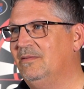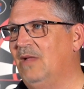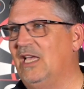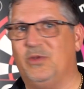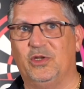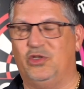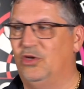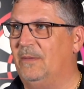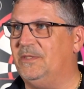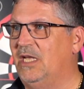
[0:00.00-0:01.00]
Well, that's what it's
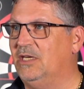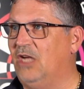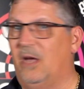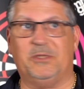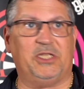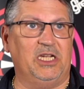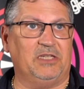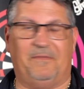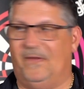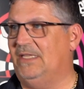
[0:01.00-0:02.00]
doing upstairs.
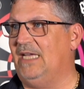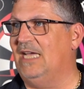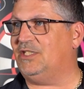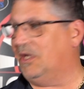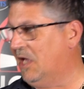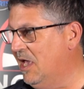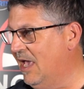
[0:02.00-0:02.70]
Upstairs, fantastic.